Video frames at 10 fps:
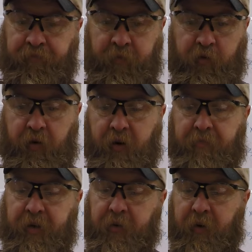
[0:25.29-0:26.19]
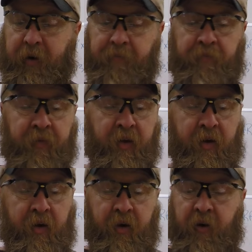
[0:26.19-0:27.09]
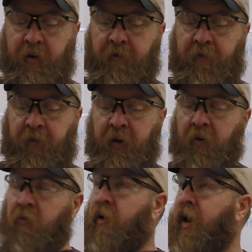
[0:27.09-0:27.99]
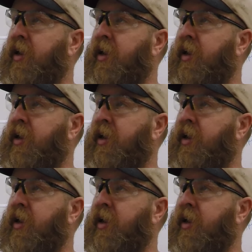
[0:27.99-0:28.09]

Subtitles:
It's running up this way. Feel right